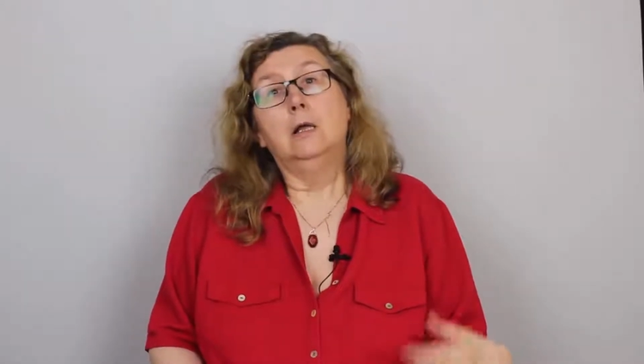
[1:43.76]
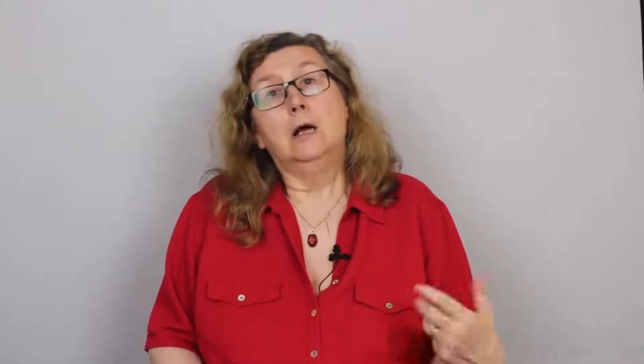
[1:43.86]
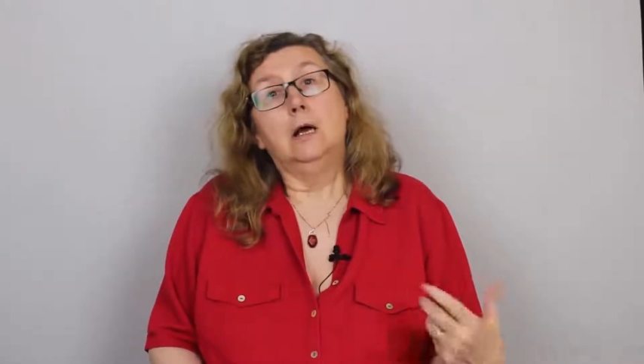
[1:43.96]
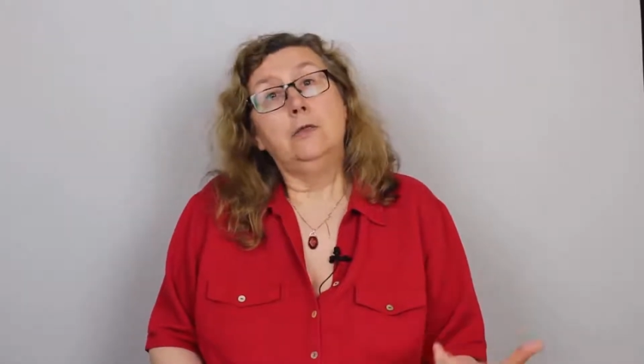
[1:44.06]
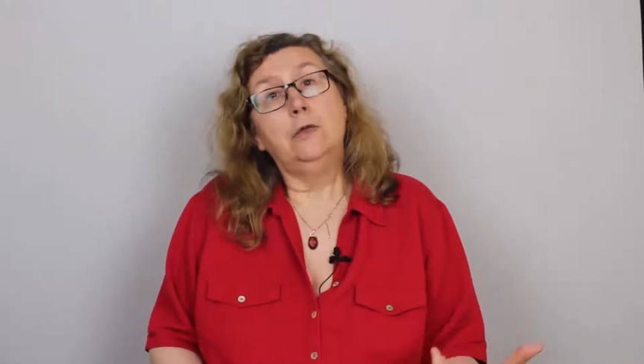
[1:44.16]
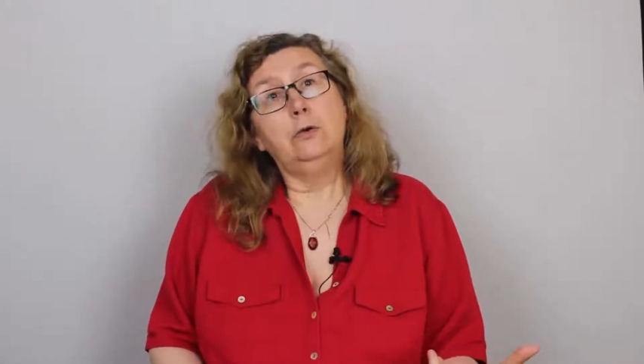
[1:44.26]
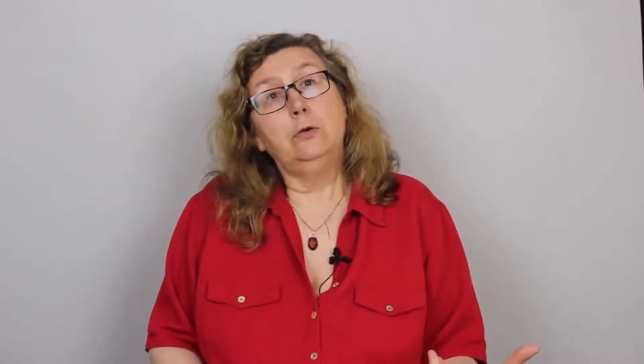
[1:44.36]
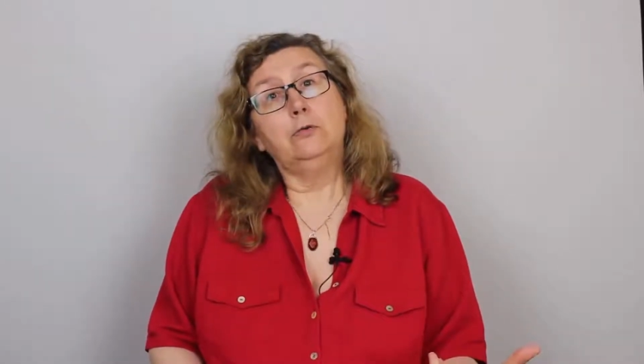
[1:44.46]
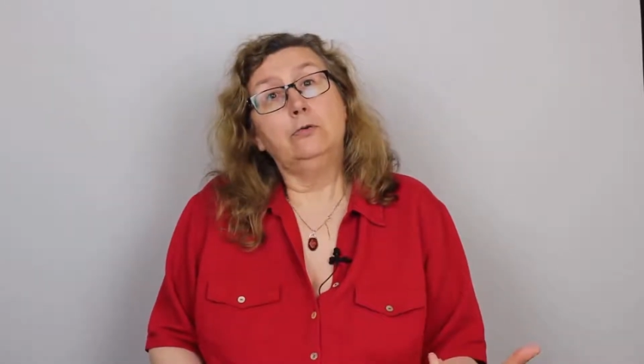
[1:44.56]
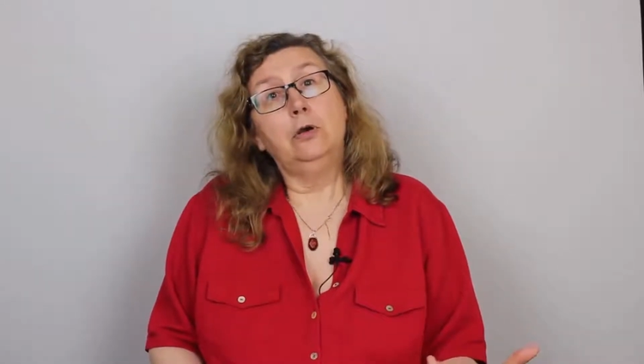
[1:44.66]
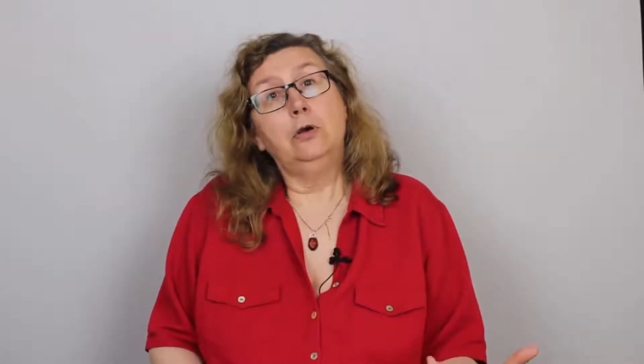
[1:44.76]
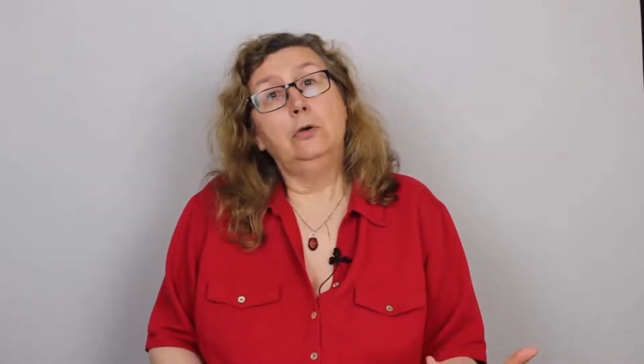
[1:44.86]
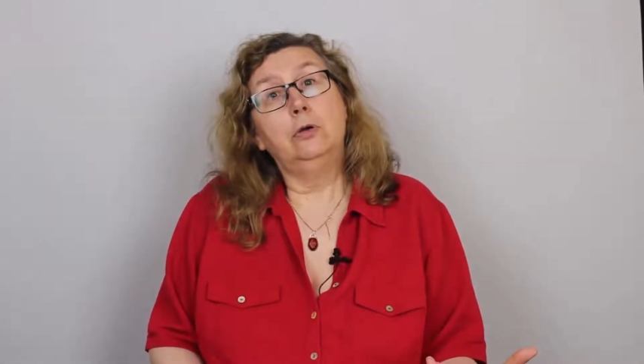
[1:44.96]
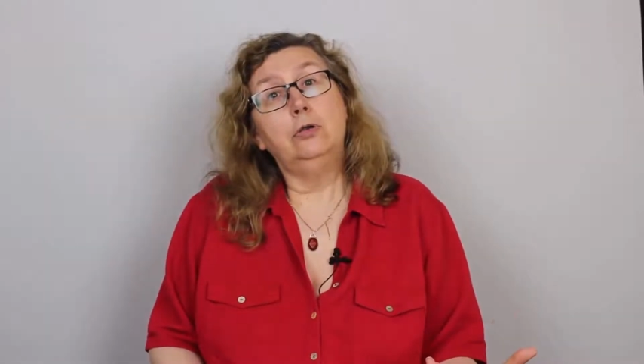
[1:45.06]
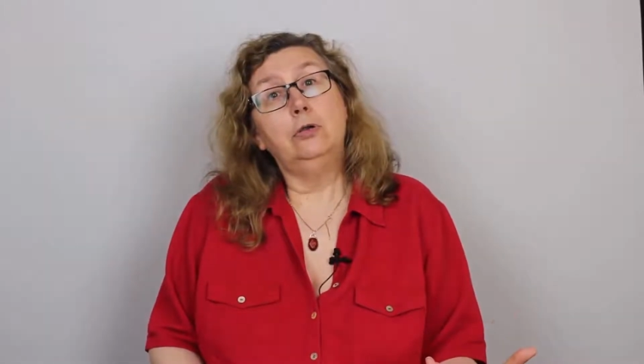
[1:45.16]
And then also
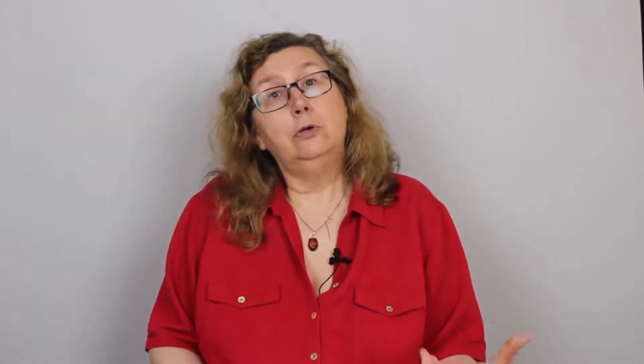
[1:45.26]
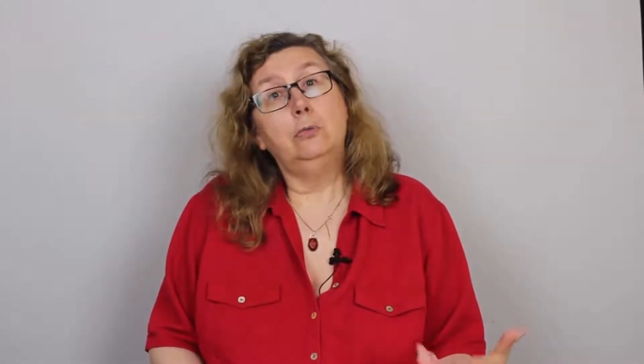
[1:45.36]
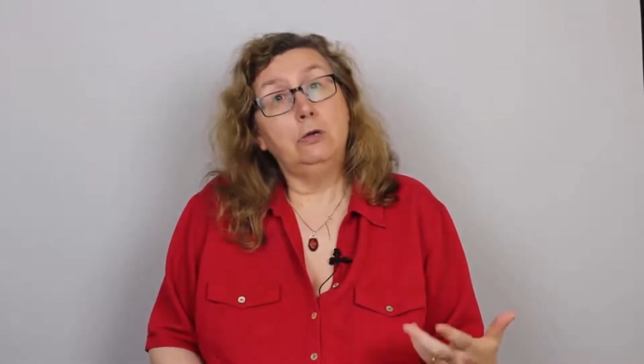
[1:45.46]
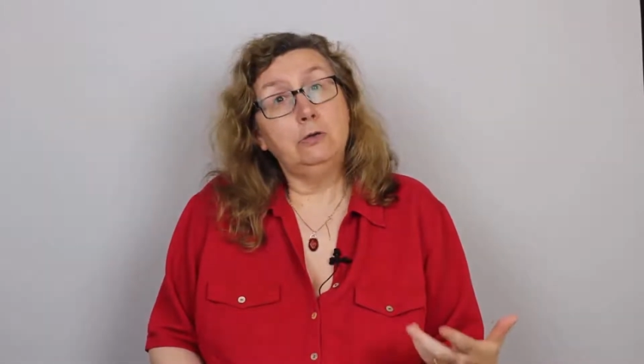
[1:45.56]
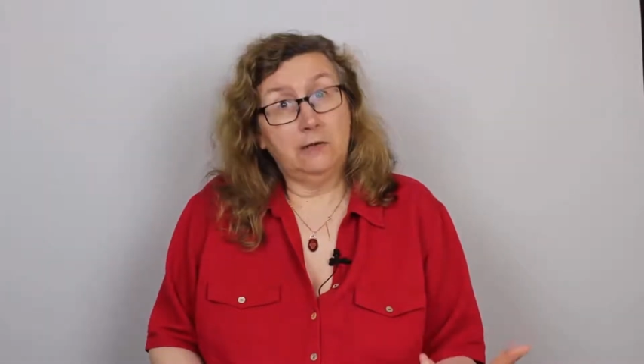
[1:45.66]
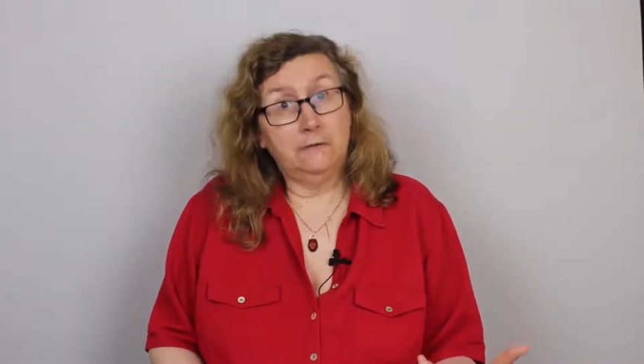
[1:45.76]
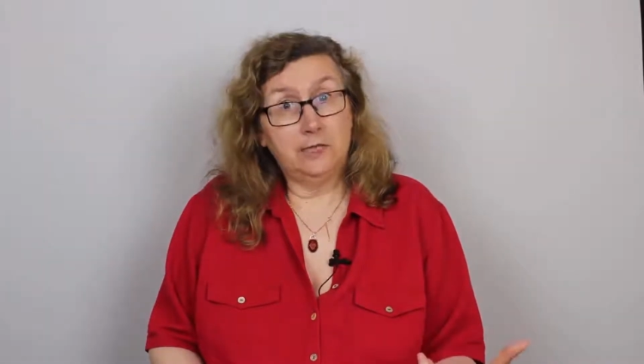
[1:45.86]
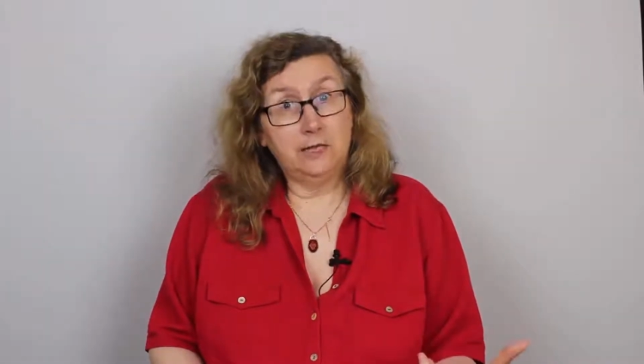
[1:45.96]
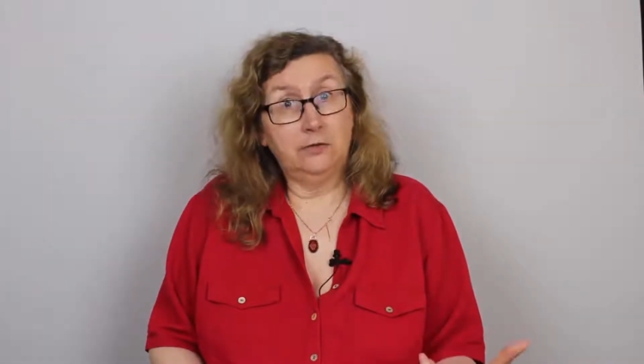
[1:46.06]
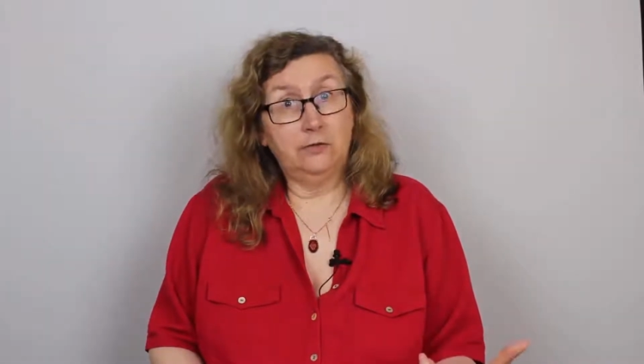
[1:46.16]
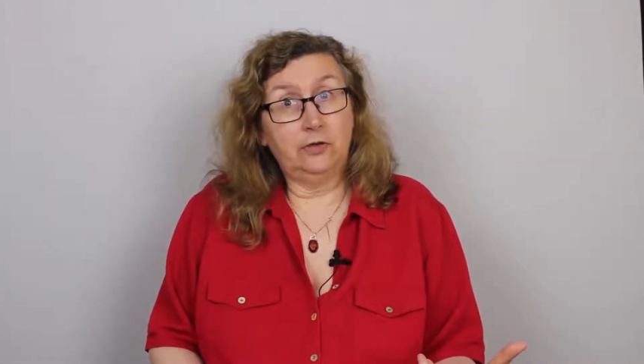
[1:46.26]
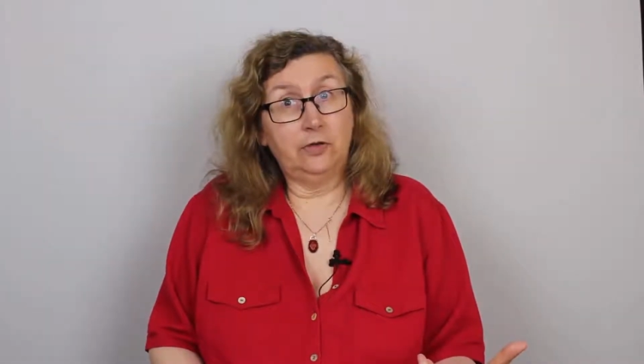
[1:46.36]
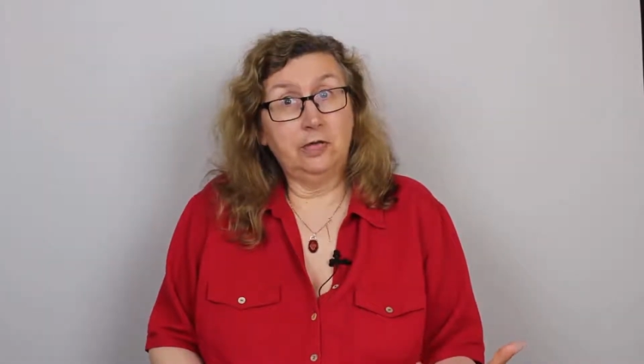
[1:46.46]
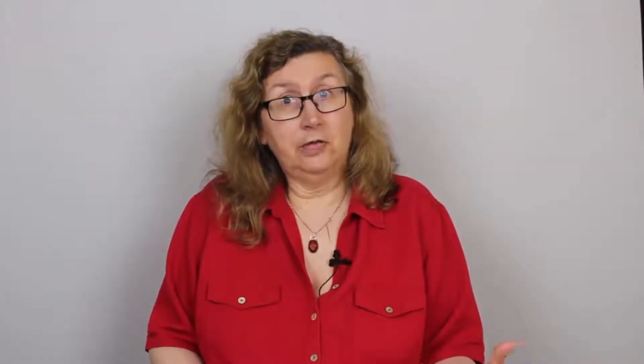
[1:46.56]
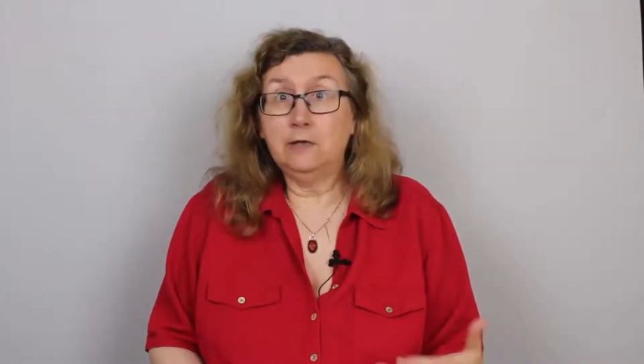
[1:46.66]
you won't have a
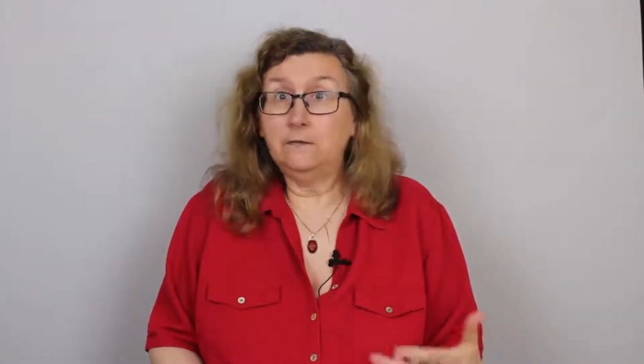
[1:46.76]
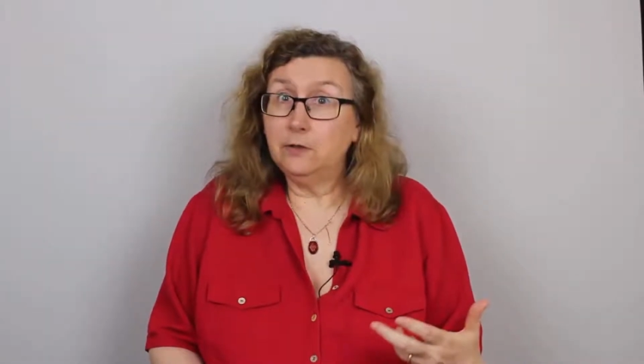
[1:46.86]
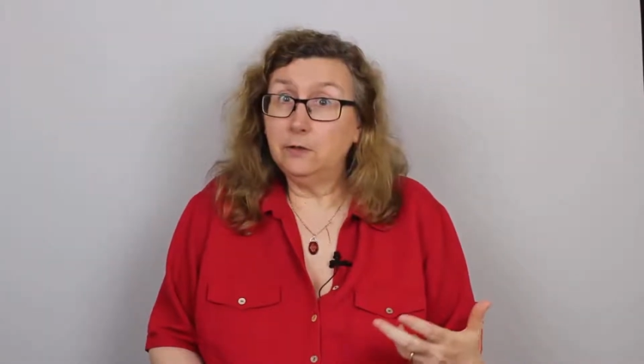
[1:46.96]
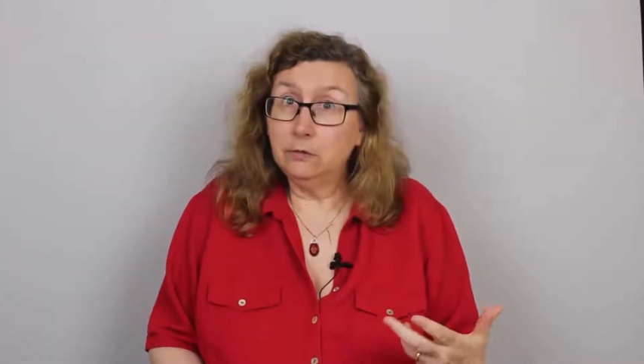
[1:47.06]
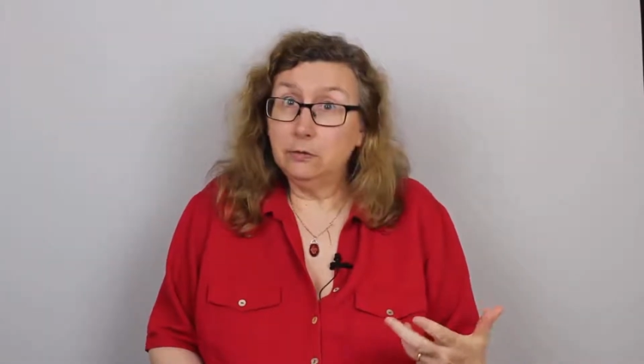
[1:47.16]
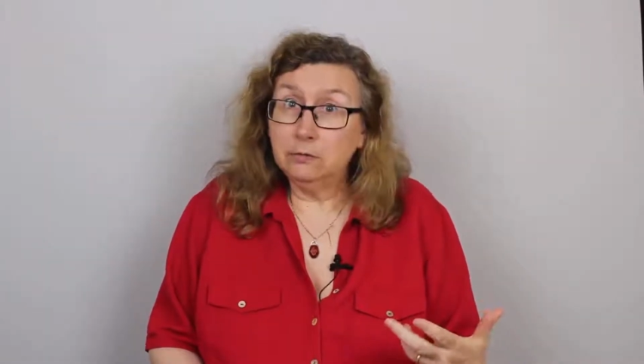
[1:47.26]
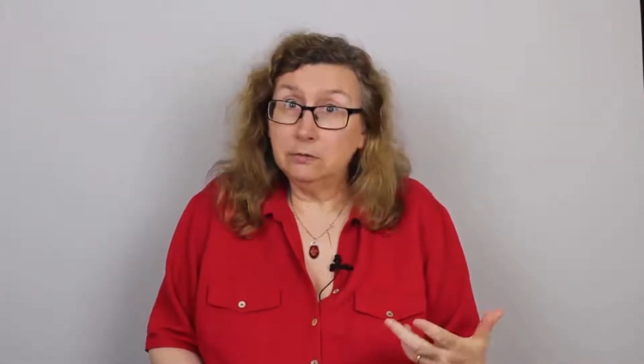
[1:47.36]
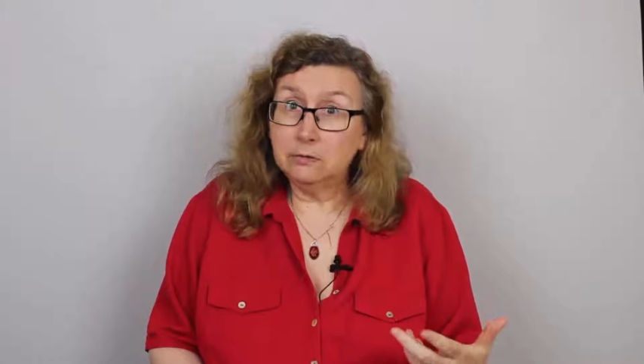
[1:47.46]
tenancy if you